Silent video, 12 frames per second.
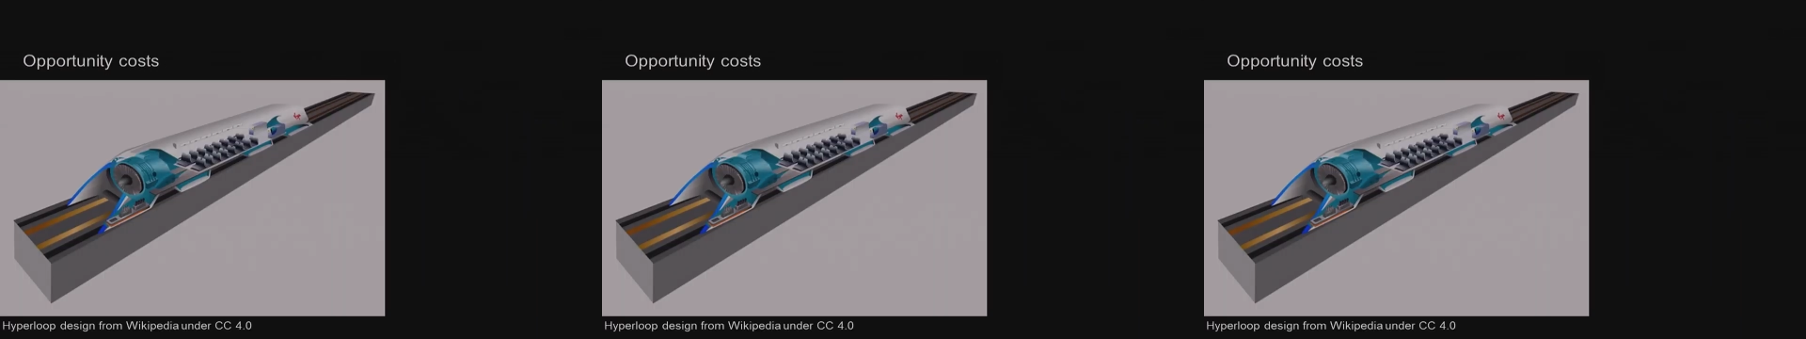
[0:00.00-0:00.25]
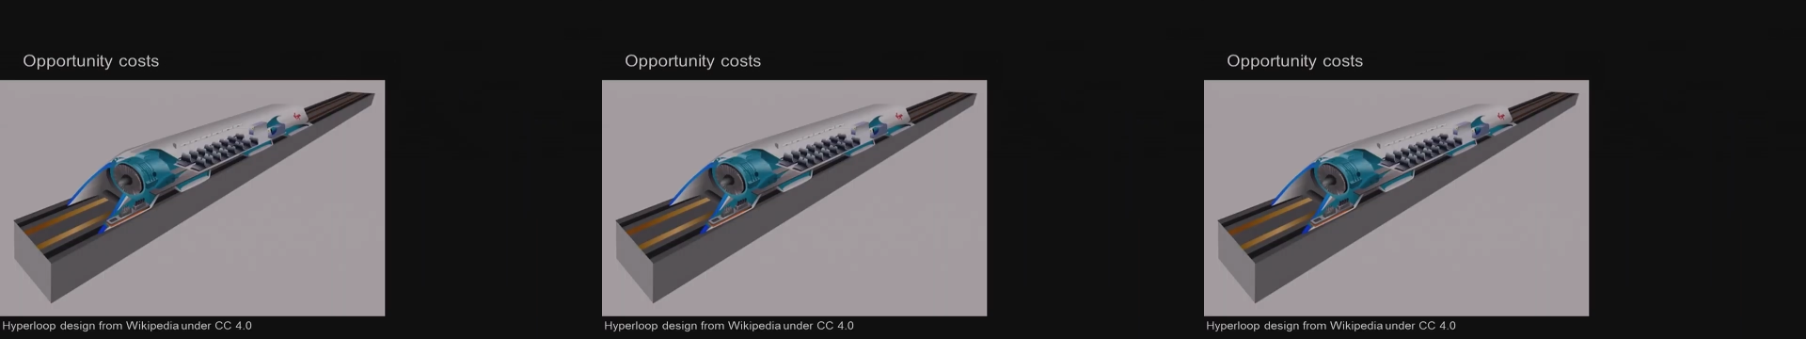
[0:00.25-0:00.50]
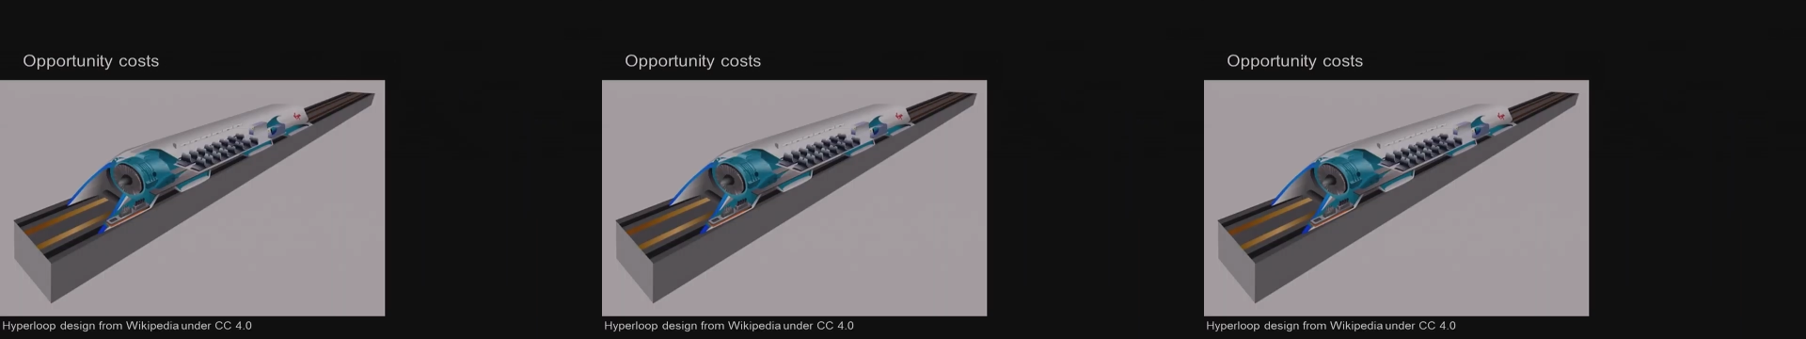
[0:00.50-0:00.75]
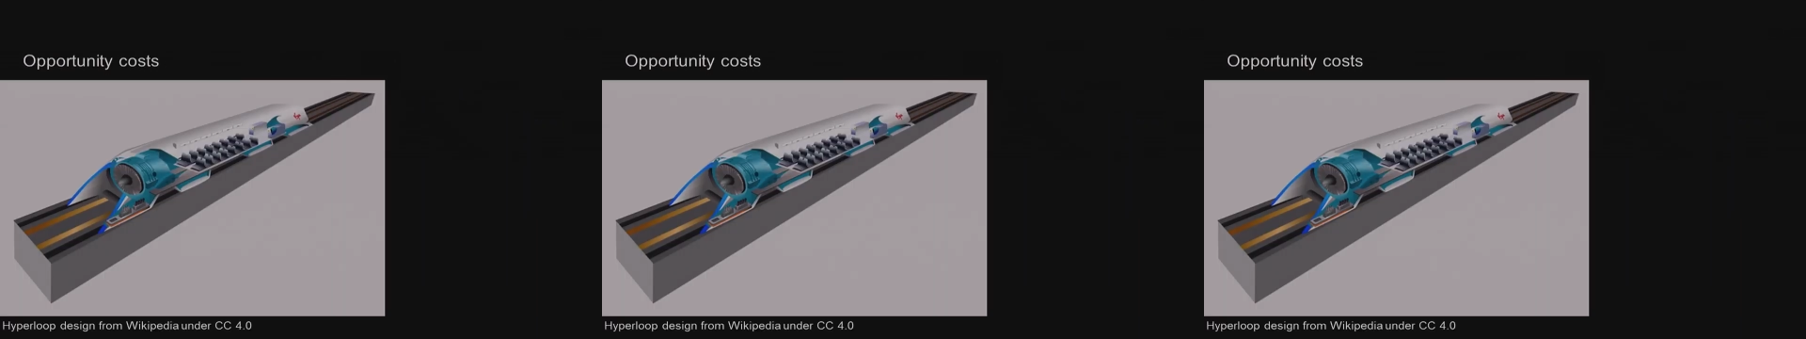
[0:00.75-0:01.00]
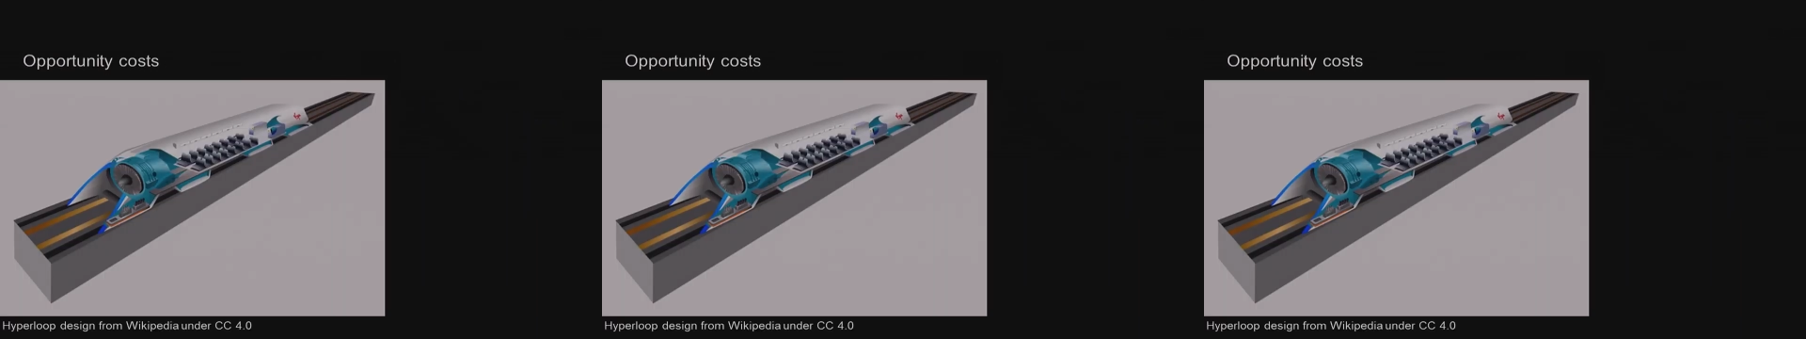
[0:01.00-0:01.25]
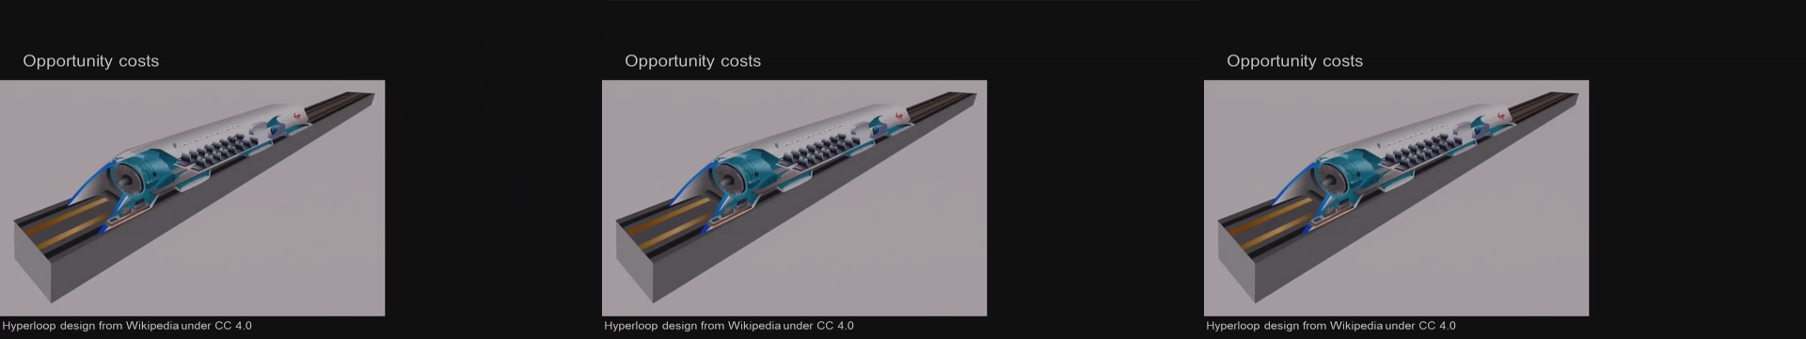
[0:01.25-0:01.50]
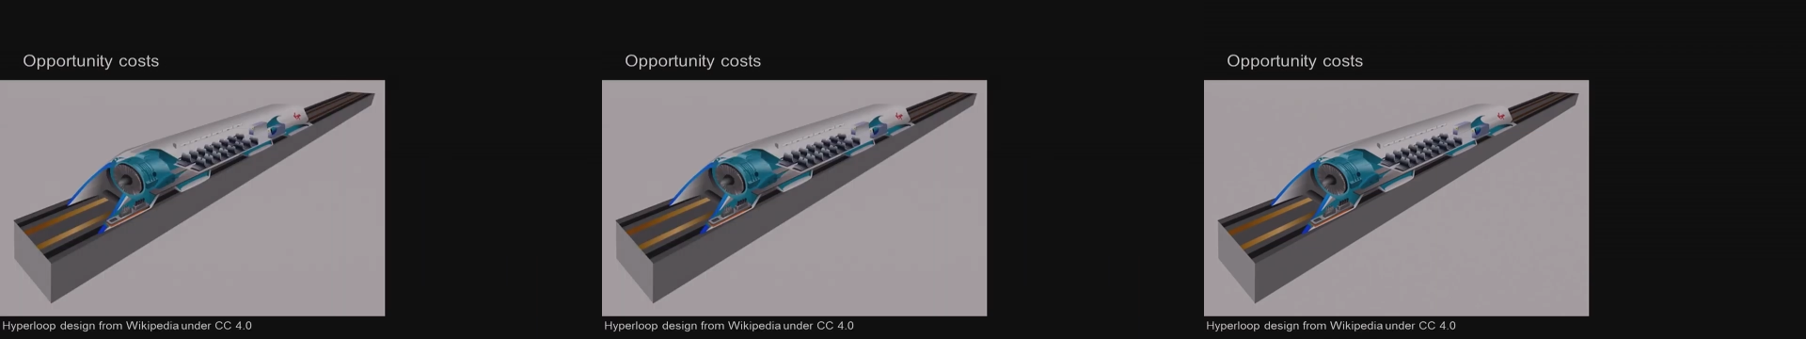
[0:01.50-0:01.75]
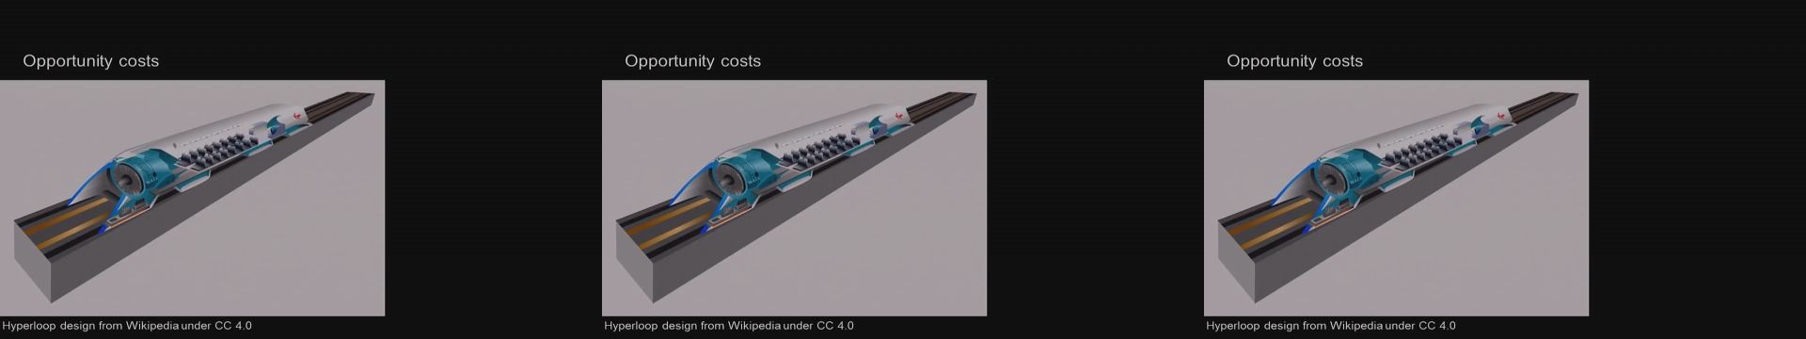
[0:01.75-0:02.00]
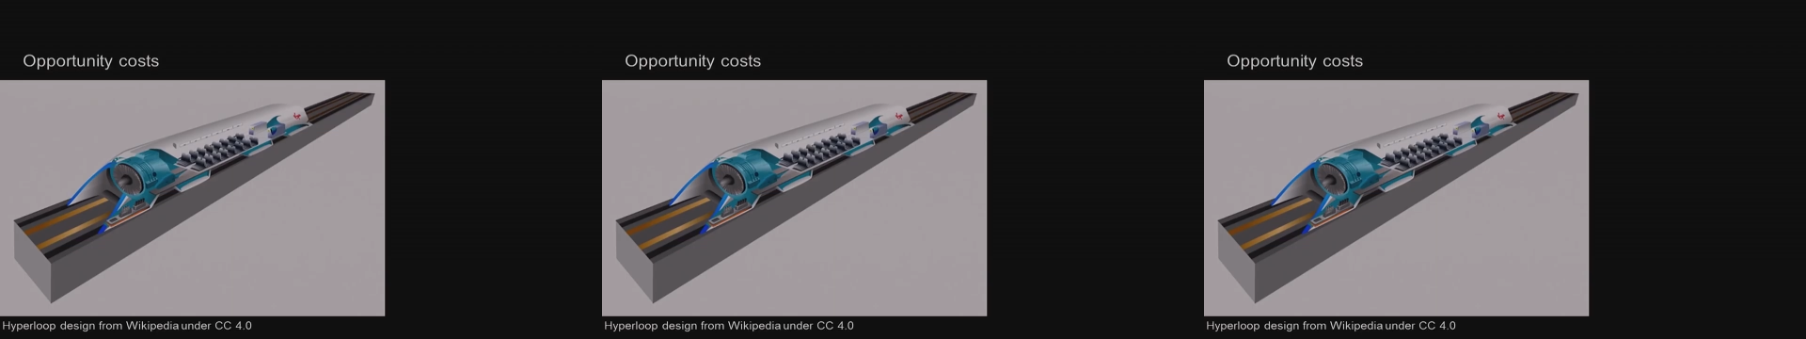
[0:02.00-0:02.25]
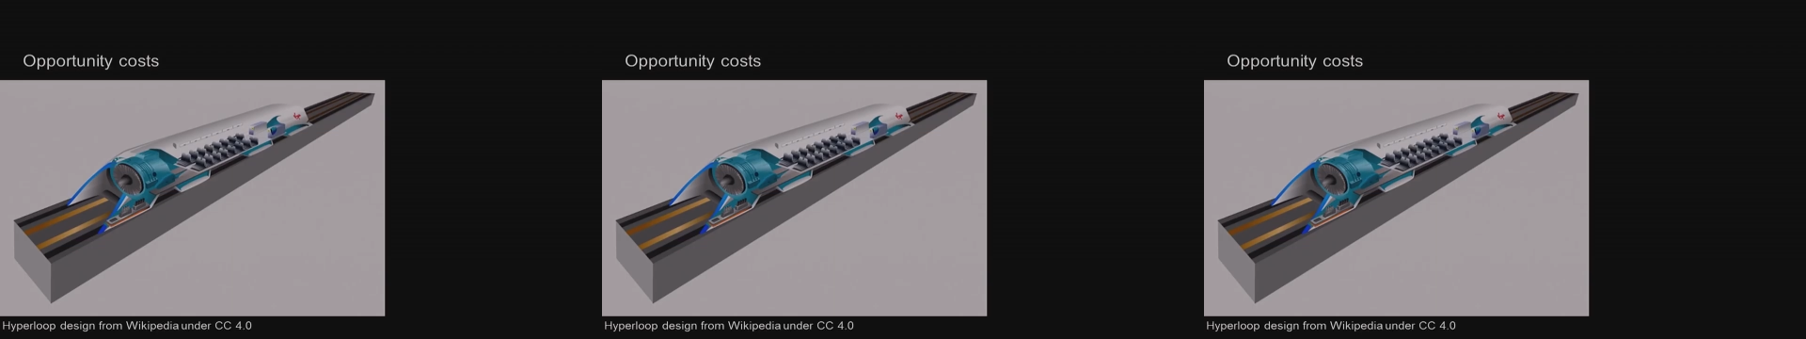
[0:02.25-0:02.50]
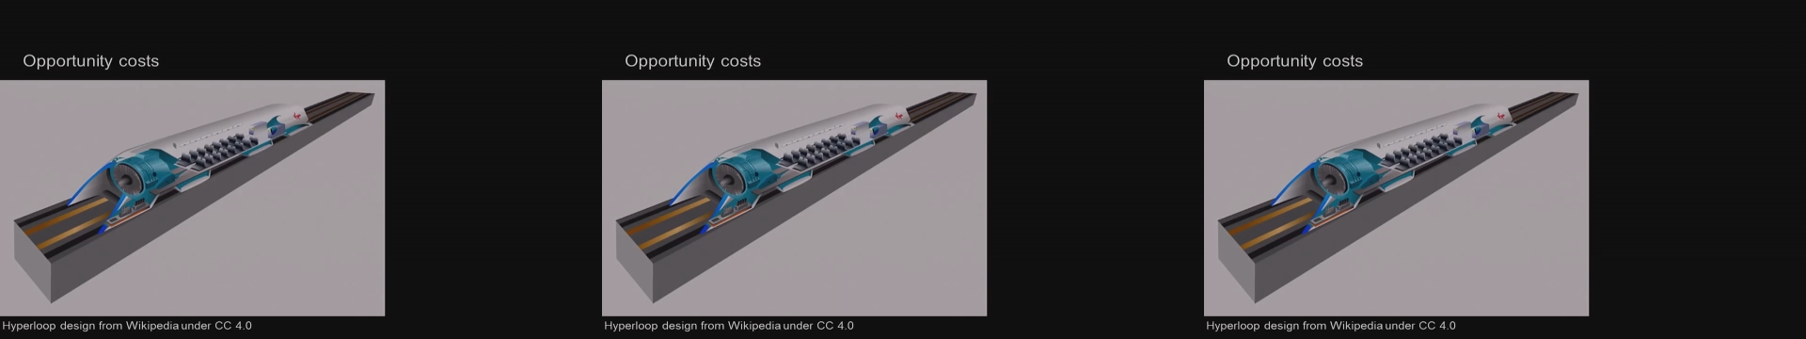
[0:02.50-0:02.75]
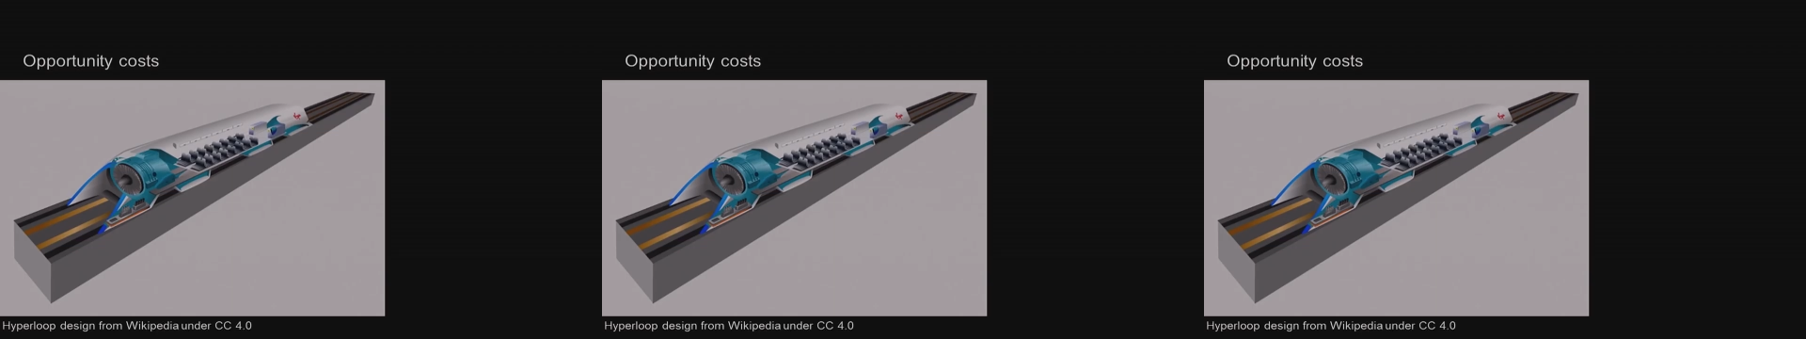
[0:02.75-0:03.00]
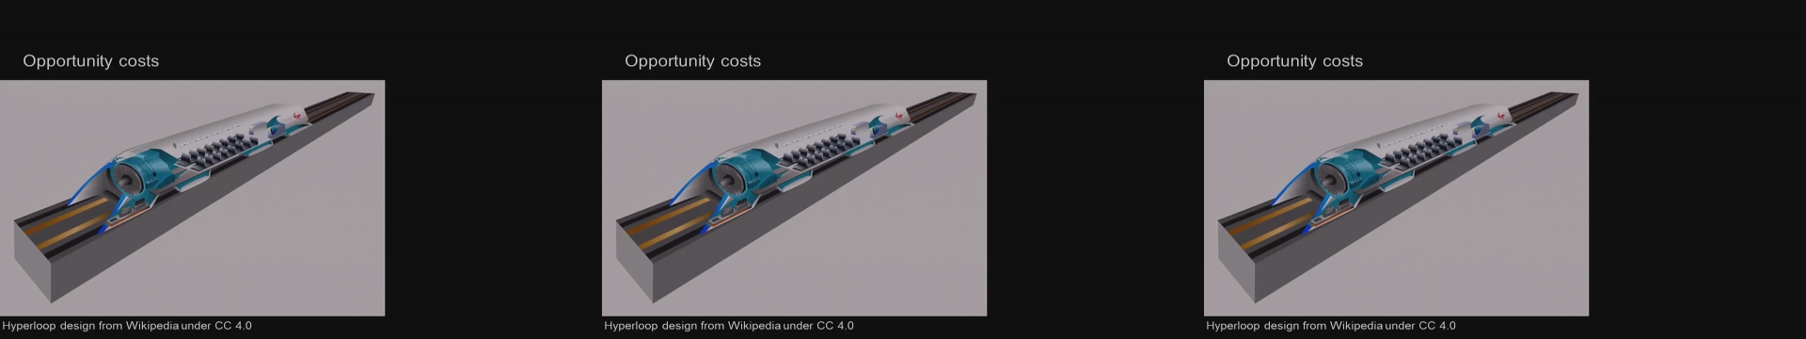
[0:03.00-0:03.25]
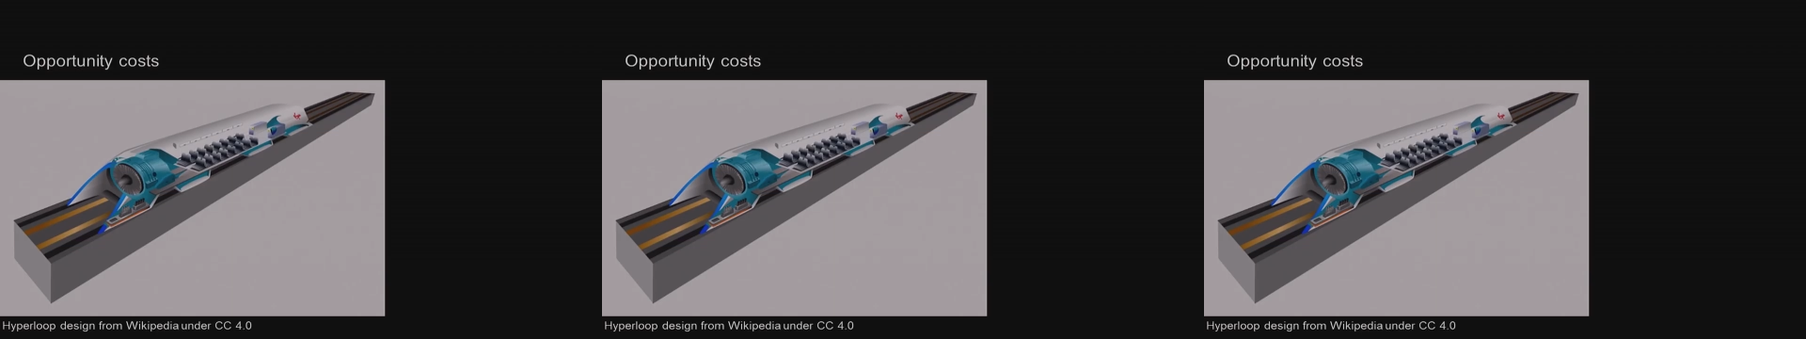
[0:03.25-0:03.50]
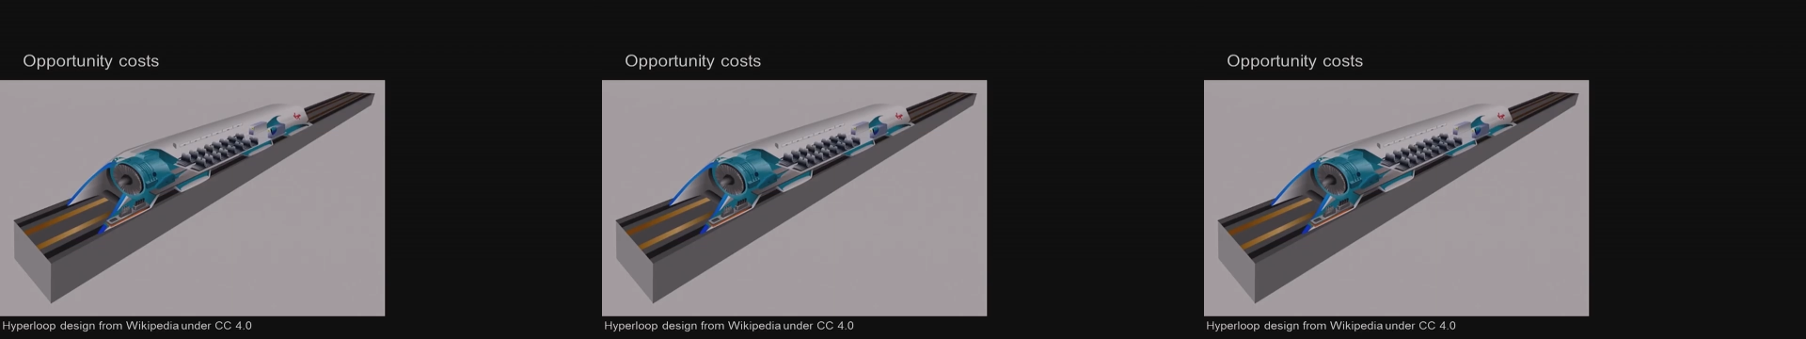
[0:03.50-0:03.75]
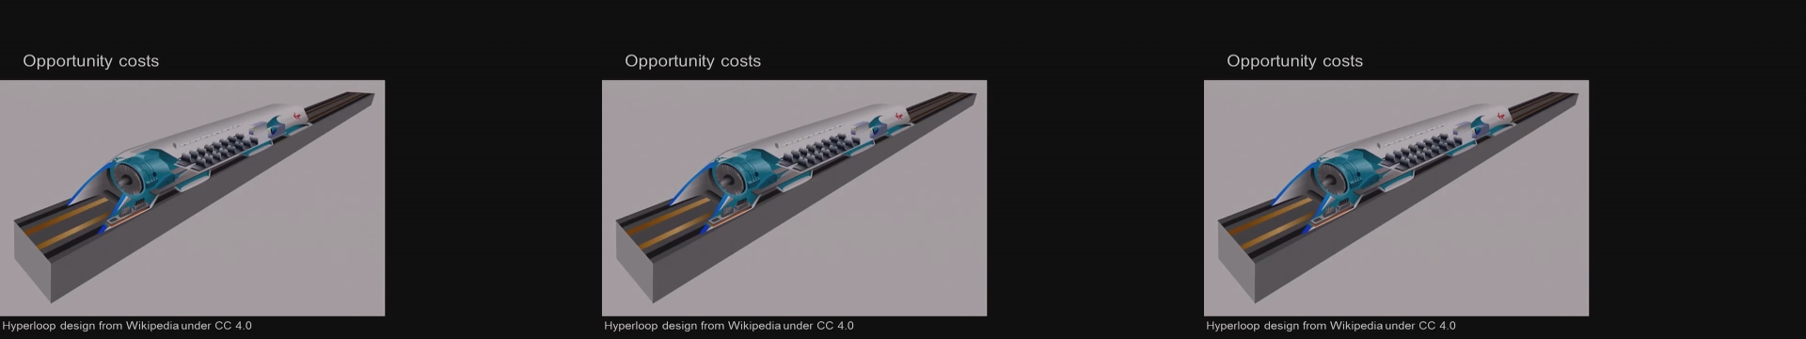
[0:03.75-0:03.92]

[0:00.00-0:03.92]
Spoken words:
No face is visible, so there are no lips to read.